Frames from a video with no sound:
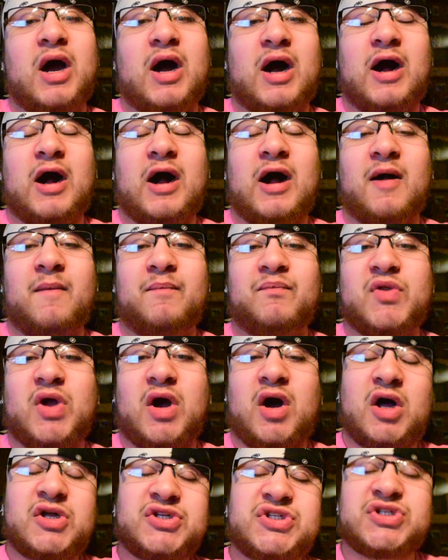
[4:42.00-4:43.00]
Um,
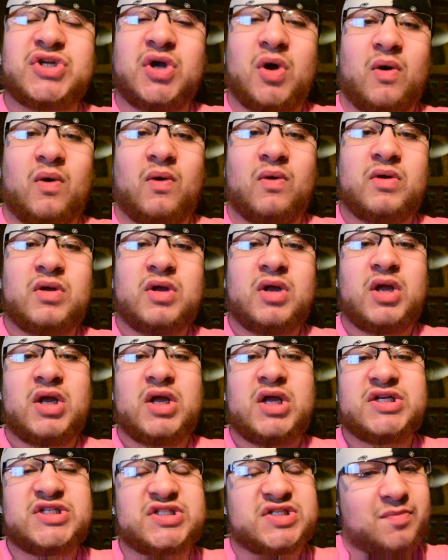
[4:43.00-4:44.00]
also,
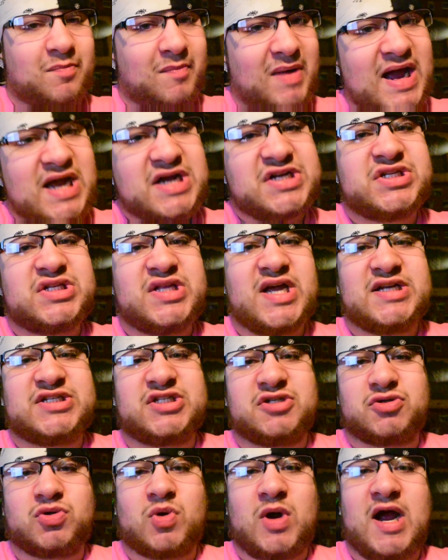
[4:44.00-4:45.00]
smash that
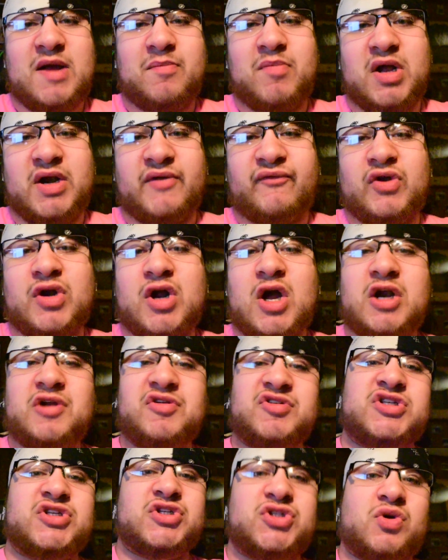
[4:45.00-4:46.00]
subscribe button if you're not
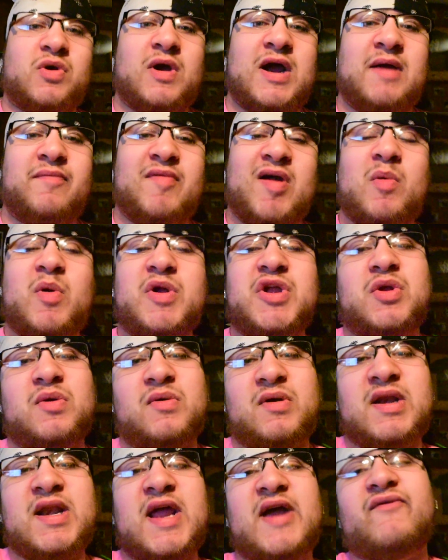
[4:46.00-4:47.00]
already subscribed. That way you
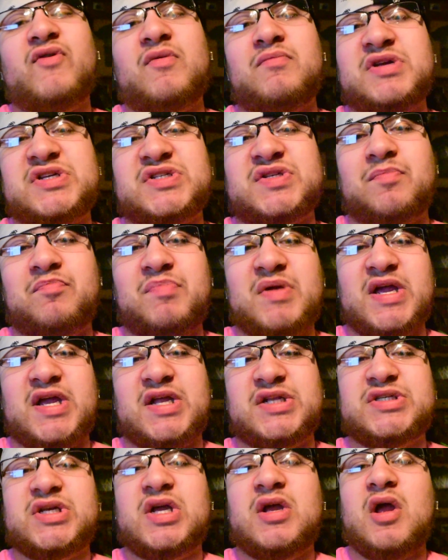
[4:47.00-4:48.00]
never miss a
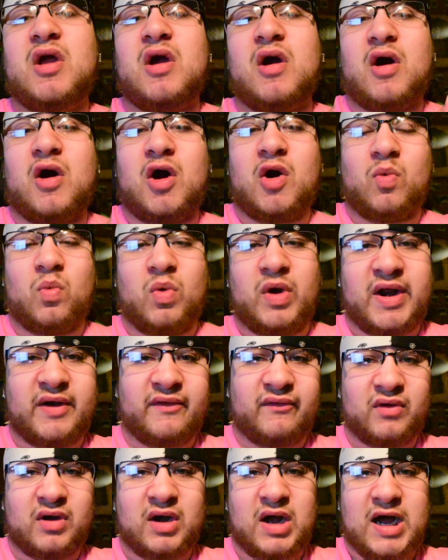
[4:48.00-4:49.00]
beat on
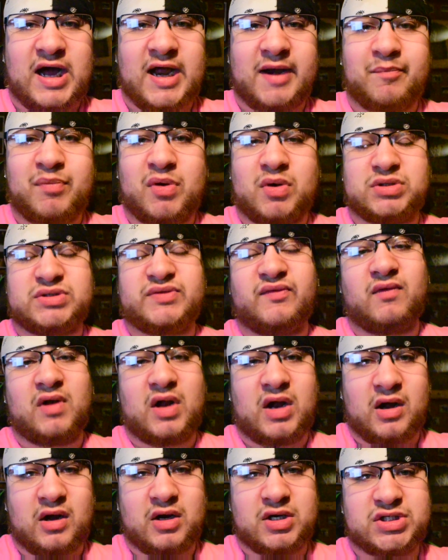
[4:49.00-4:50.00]
whenever I post
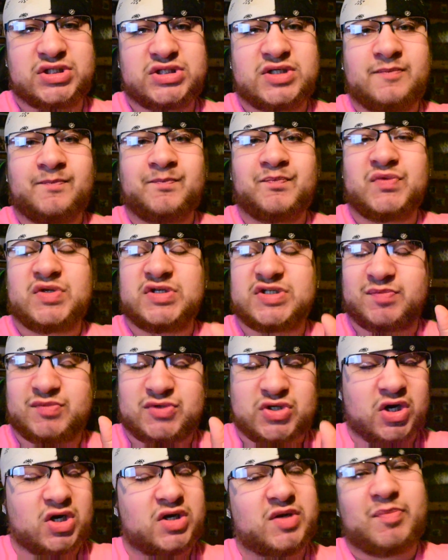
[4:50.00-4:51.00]
vlogs.
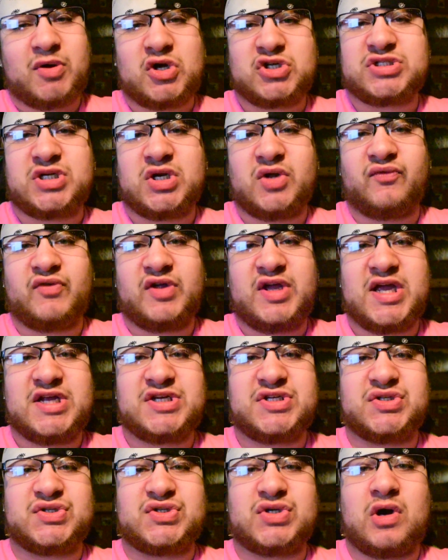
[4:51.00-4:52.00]
Turn the post
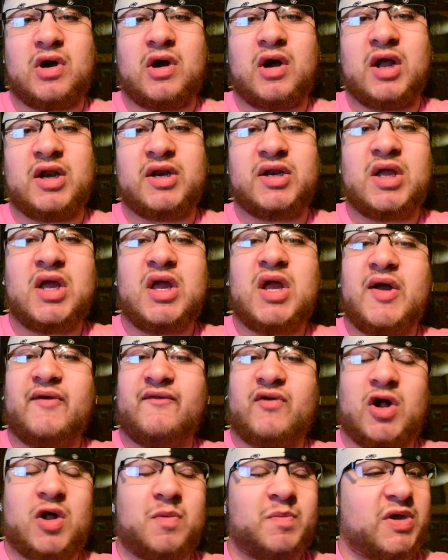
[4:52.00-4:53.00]
notifications on.
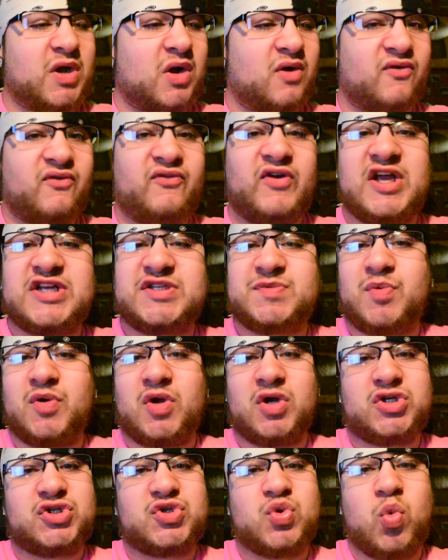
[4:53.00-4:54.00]
Follow me on
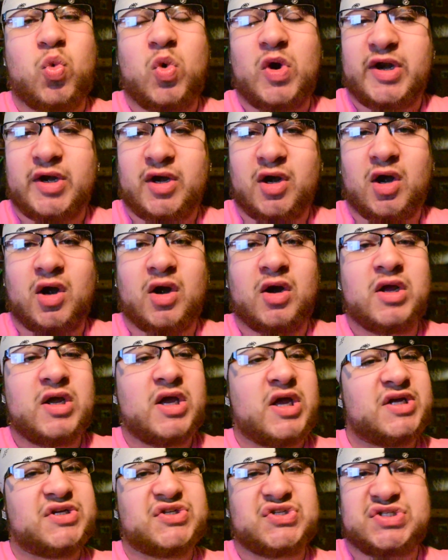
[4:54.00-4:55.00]
Facebook, Twitter,
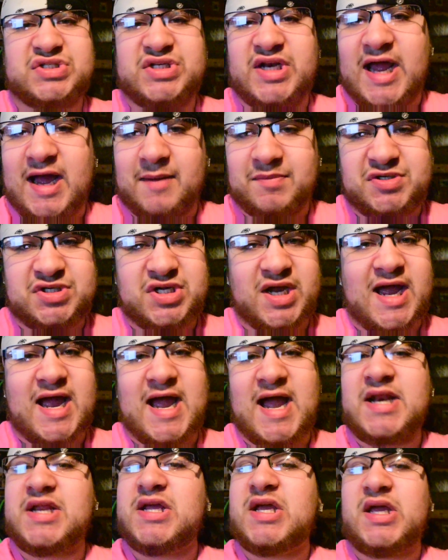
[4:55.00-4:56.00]

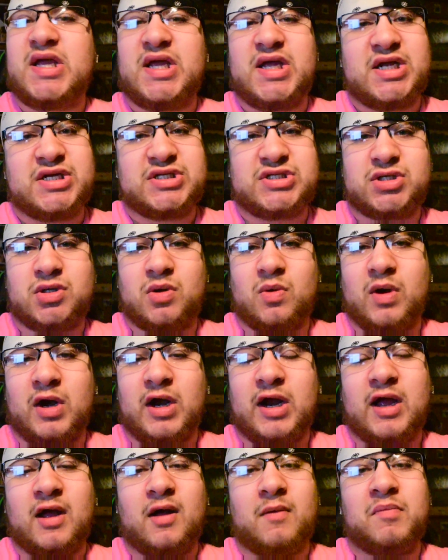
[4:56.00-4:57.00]
Snapchat,
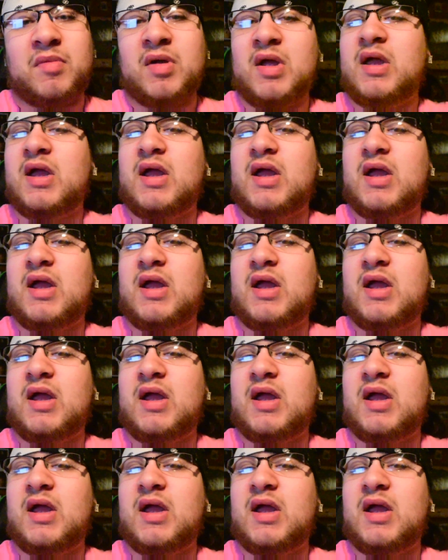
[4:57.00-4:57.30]
Instagram.